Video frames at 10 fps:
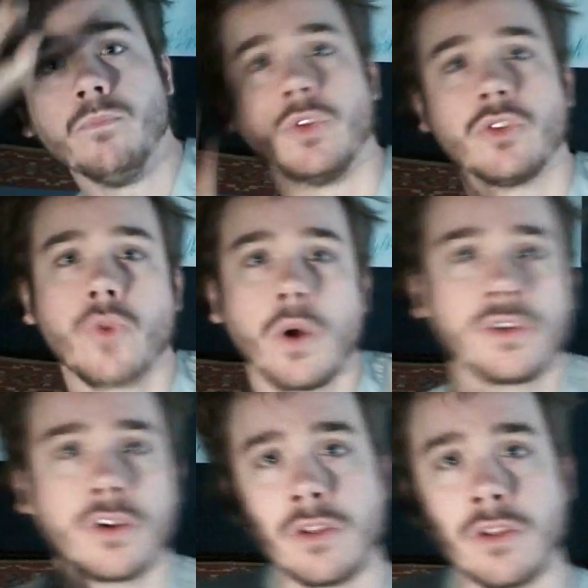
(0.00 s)
destroy
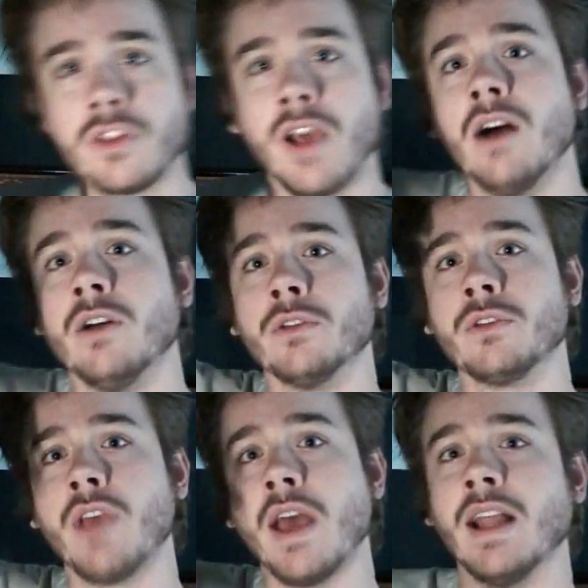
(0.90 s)
certain
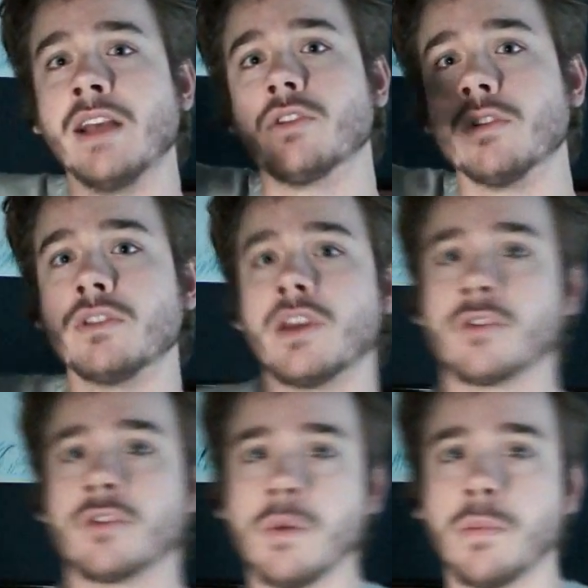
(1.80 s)
cells and let certain
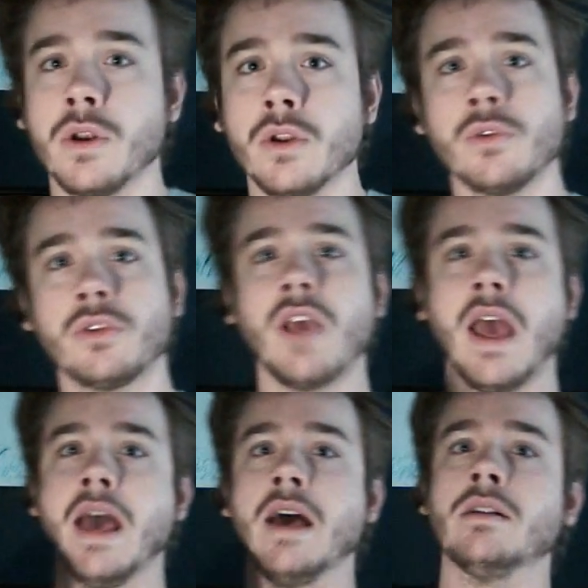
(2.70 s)
cells reproduce
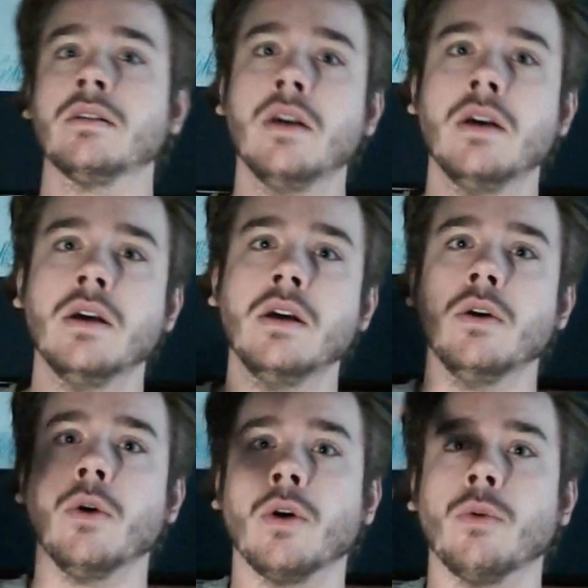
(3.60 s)
and or